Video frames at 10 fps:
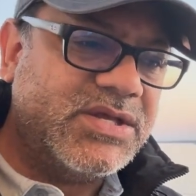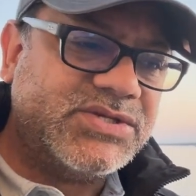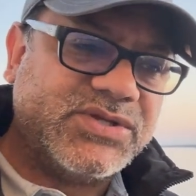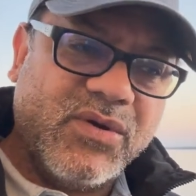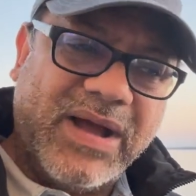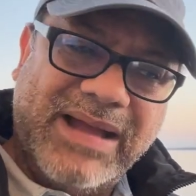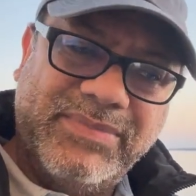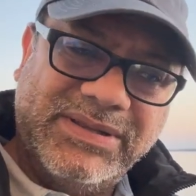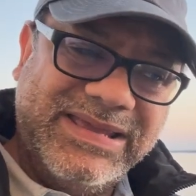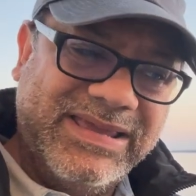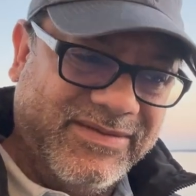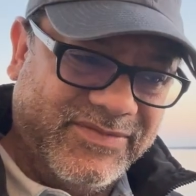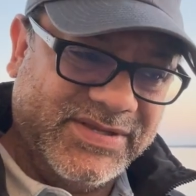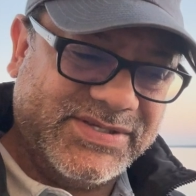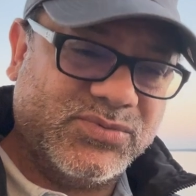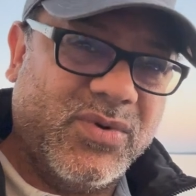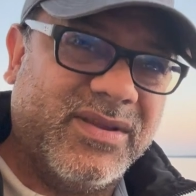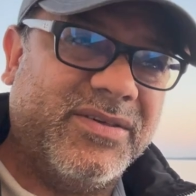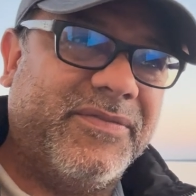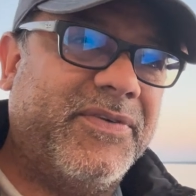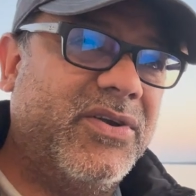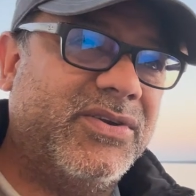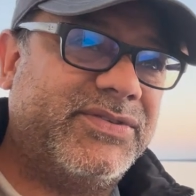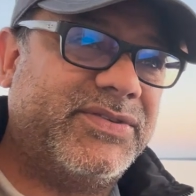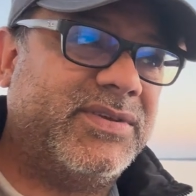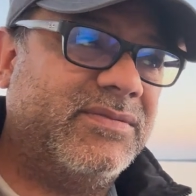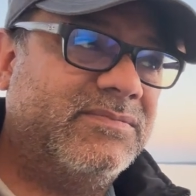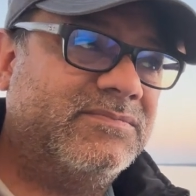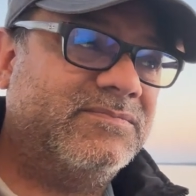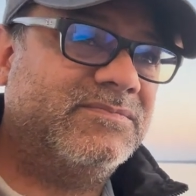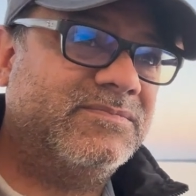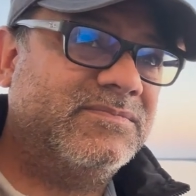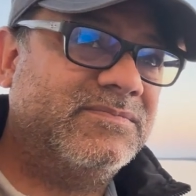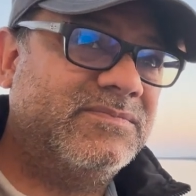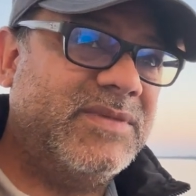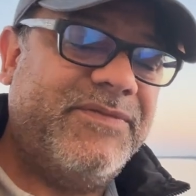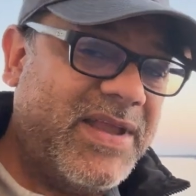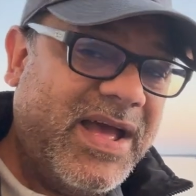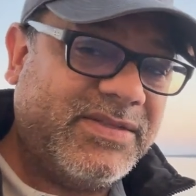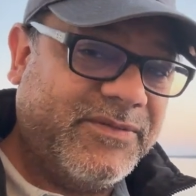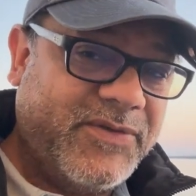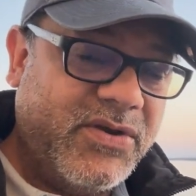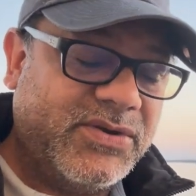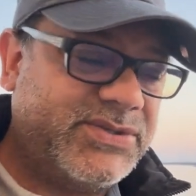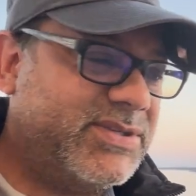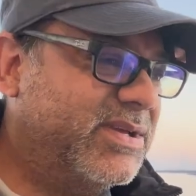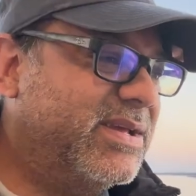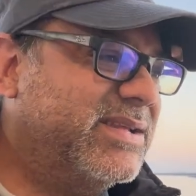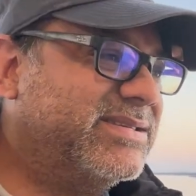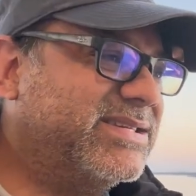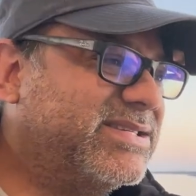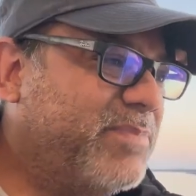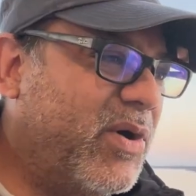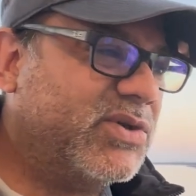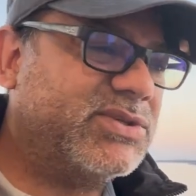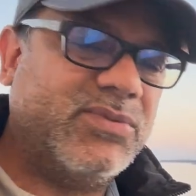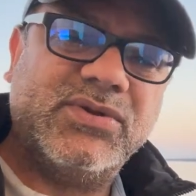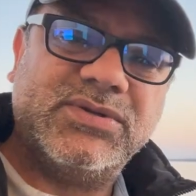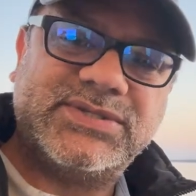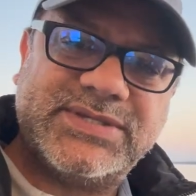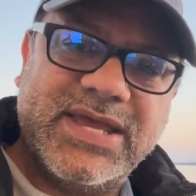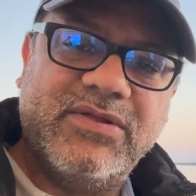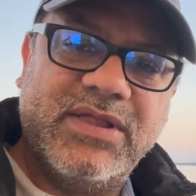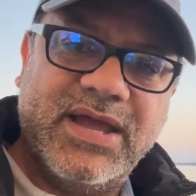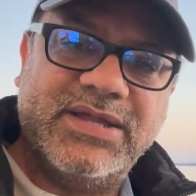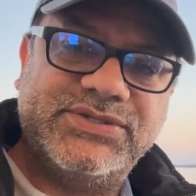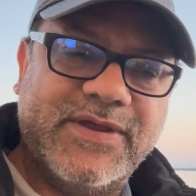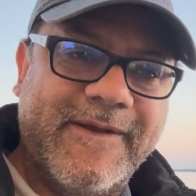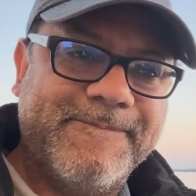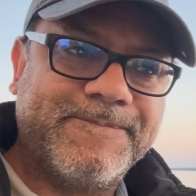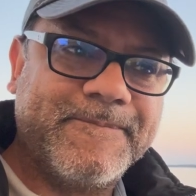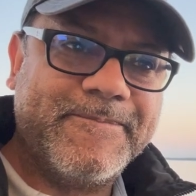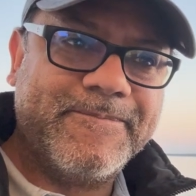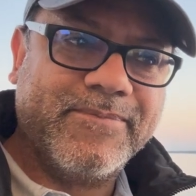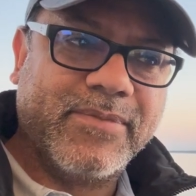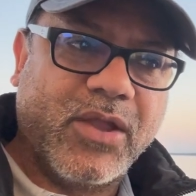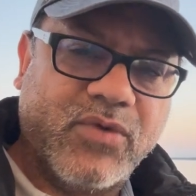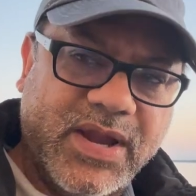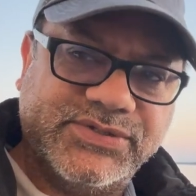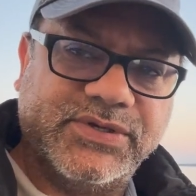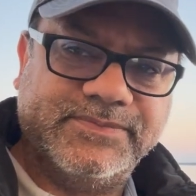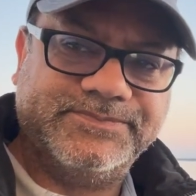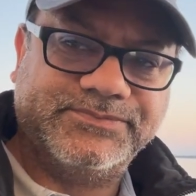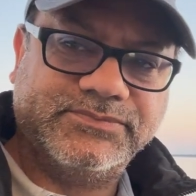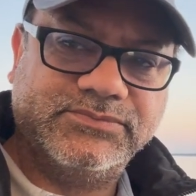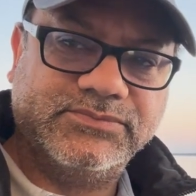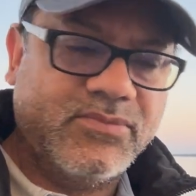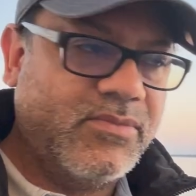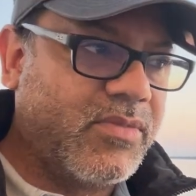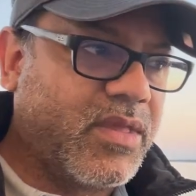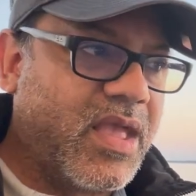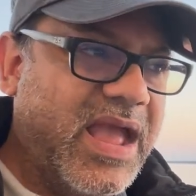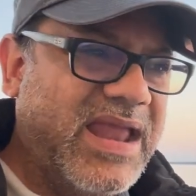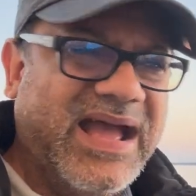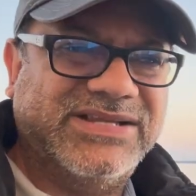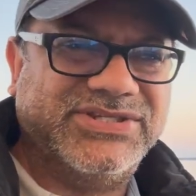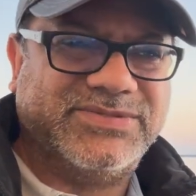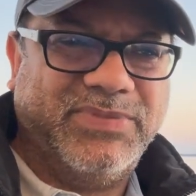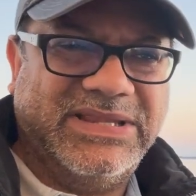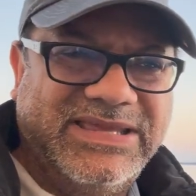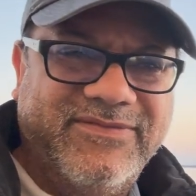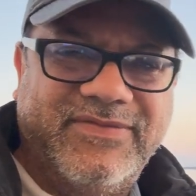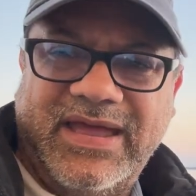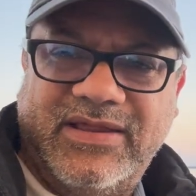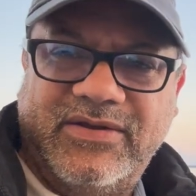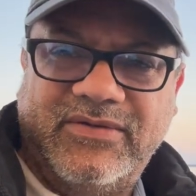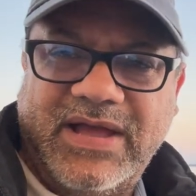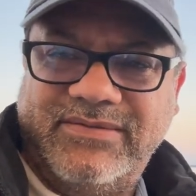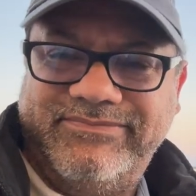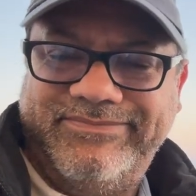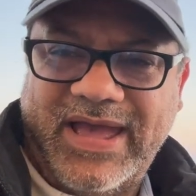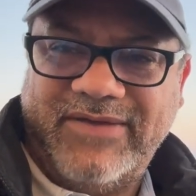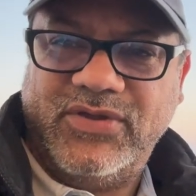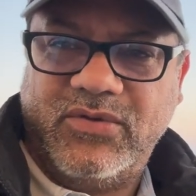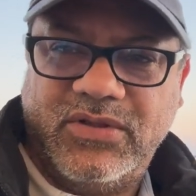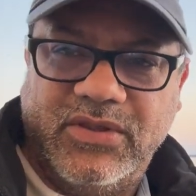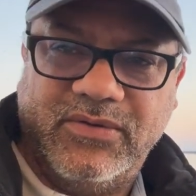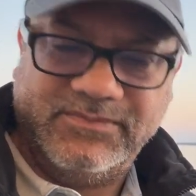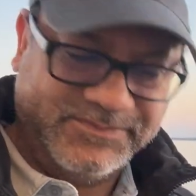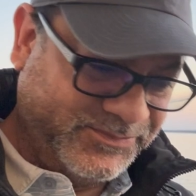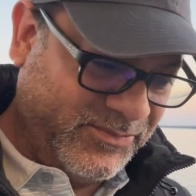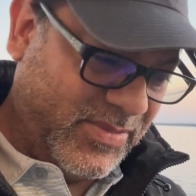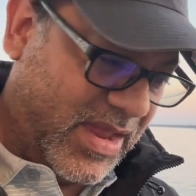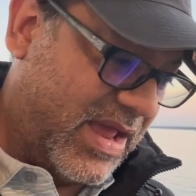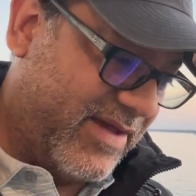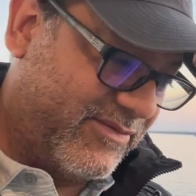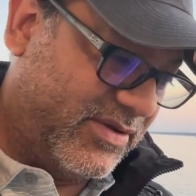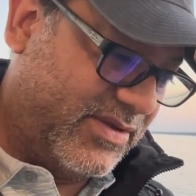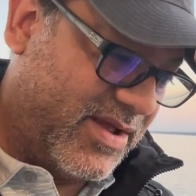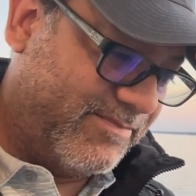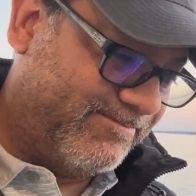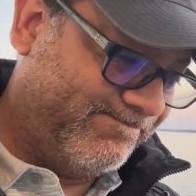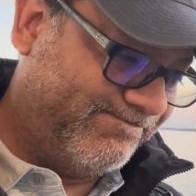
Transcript: So I believe this is one of the first, if not the first, disposable single edge razor. And I just believe that. I don't I have no clue and I haven't done